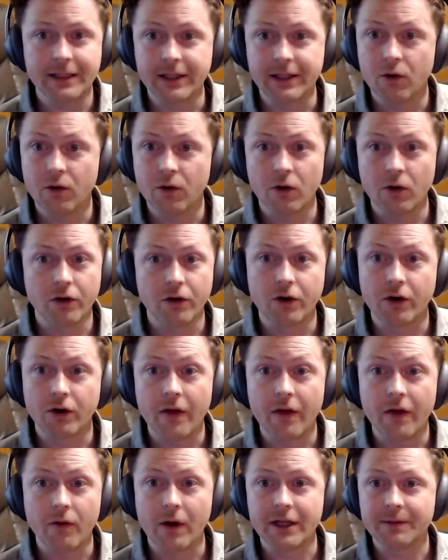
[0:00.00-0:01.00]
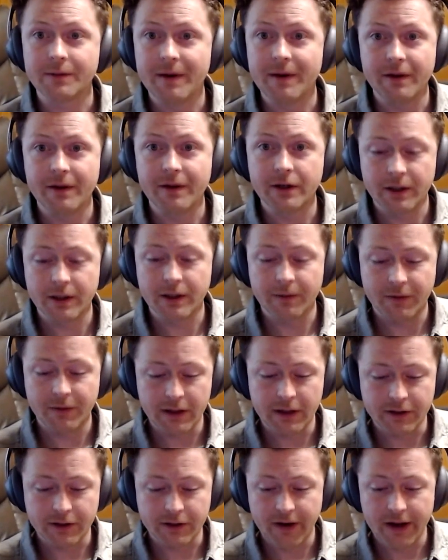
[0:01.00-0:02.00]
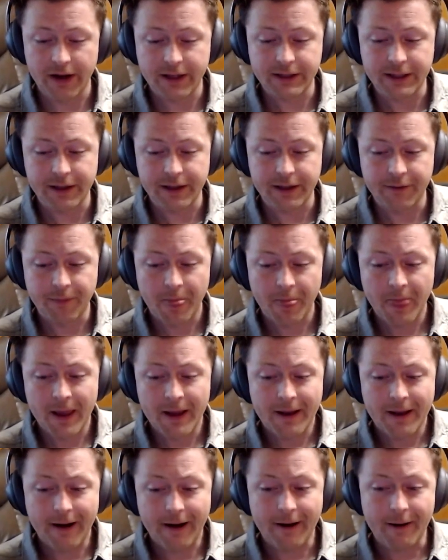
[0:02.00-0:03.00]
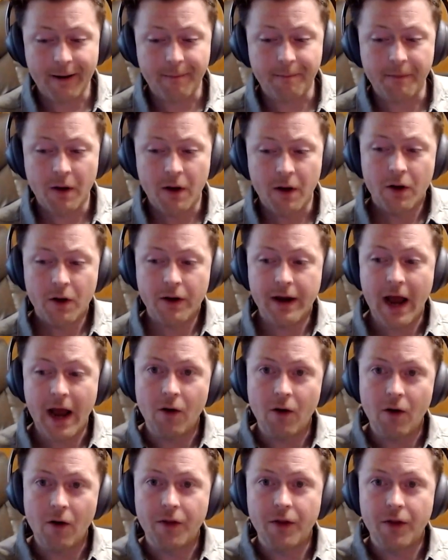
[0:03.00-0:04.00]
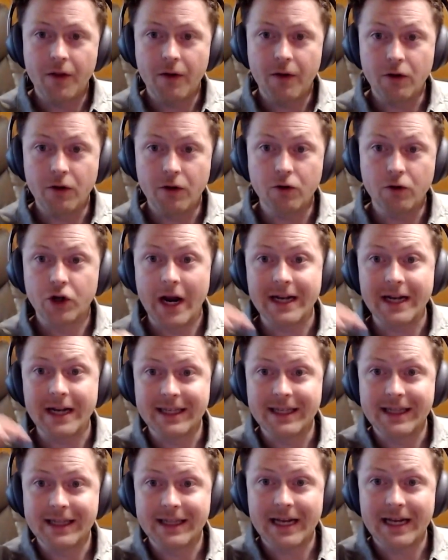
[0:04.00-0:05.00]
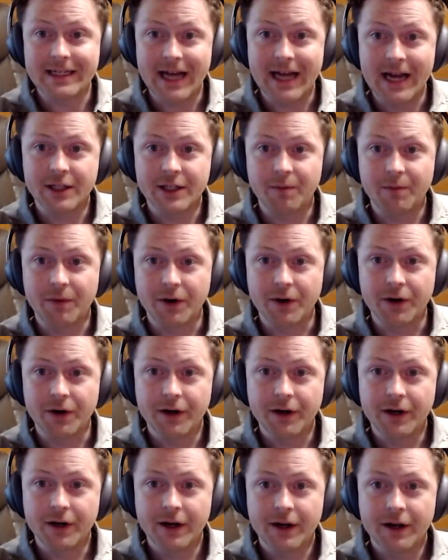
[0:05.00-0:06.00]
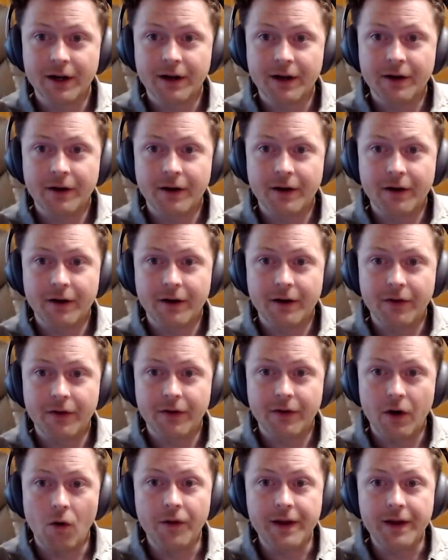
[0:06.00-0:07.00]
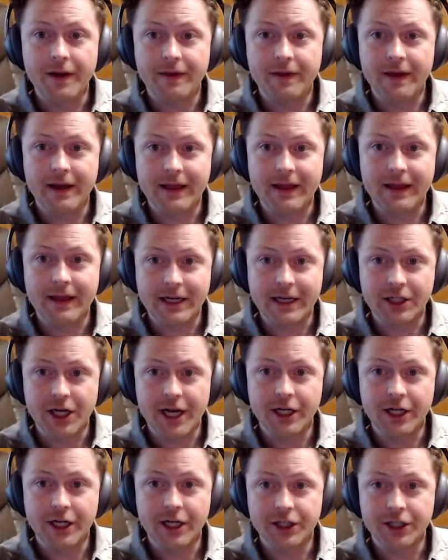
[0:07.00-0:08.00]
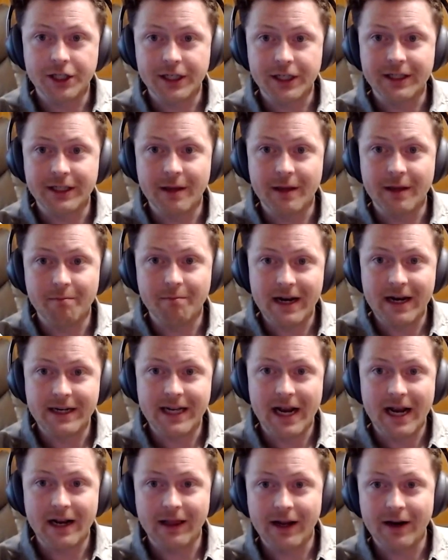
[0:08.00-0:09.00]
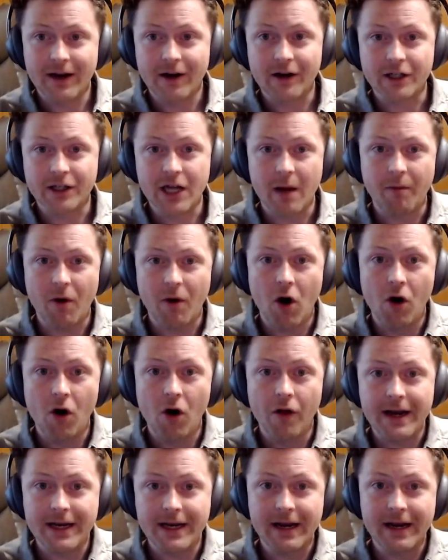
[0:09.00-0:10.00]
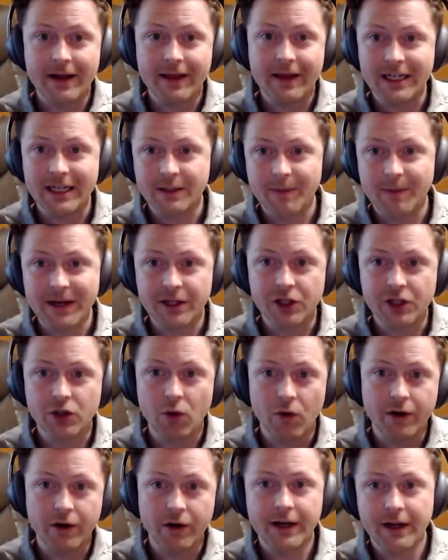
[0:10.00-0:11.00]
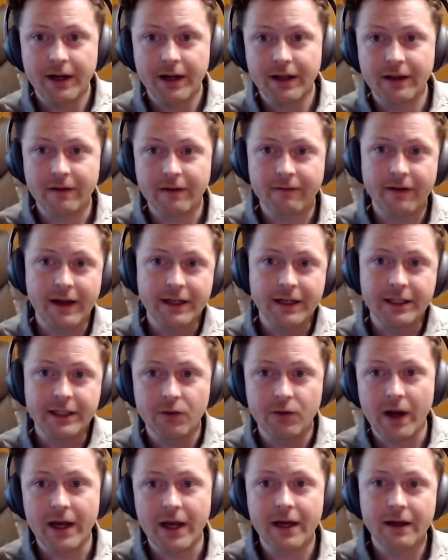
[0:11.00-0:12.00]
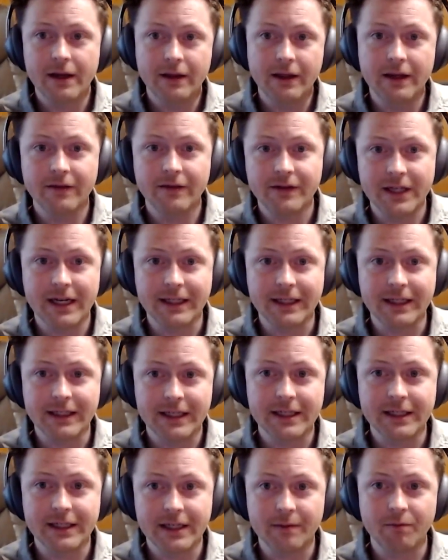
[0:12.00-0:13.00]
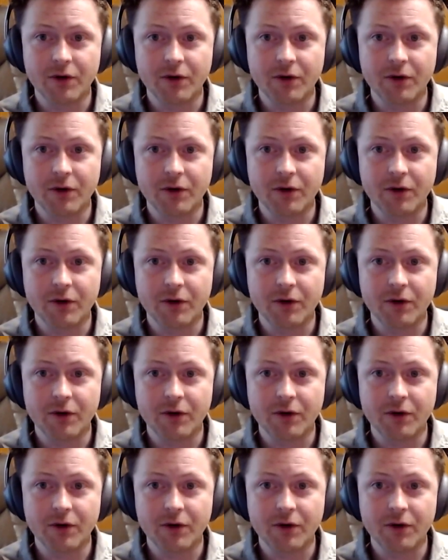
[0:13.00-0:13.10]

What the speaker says: something like Z-order, or otherwise maybe there's something else fancy. Now you translate that to Iceberg. The only thing that changes is the metadata layer on top. All that data that has been sorted in the fancy way lives and